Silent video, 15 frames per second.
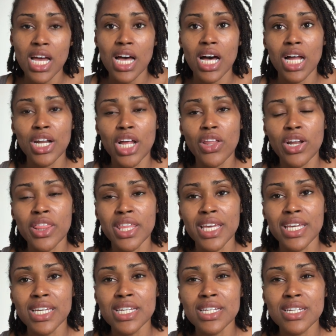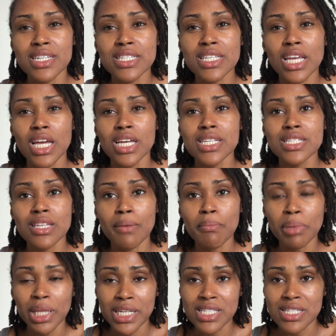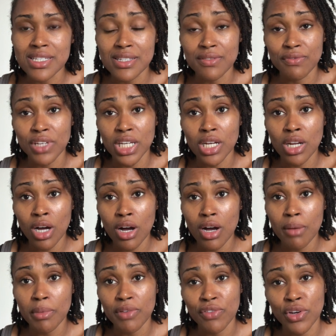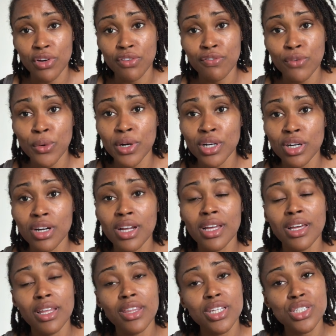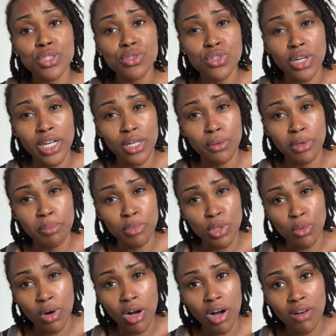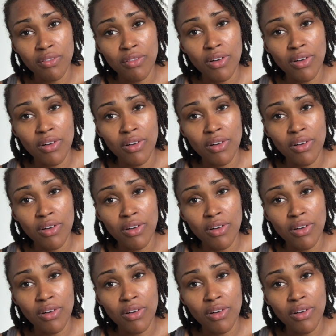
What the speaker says: Another thing is, some places in Vietnam, if you're a foreigner, they do try to rip you off.